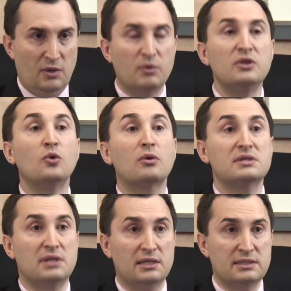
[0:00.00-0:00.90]
with no
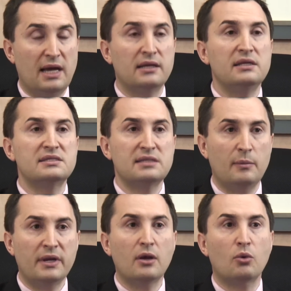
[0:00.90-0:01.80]
results unless
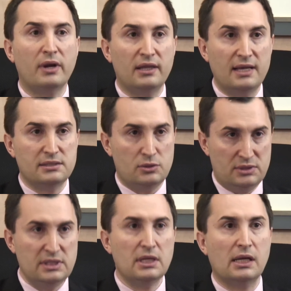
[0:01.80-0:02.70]
somebody realizes. You
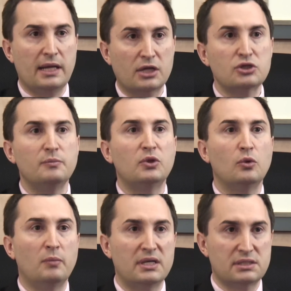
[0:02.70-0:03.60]
see the connection
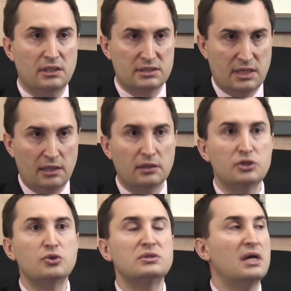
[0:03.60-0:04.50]
between musculoskeletal
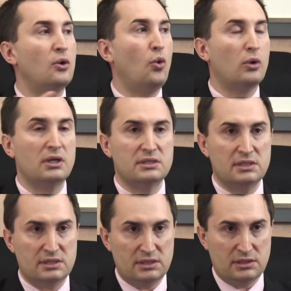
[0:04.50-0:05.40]
issues and organs and
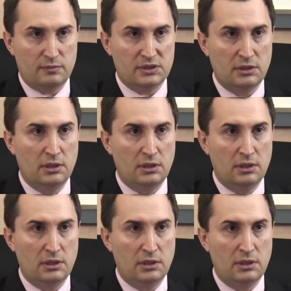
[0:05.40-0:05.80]
systems.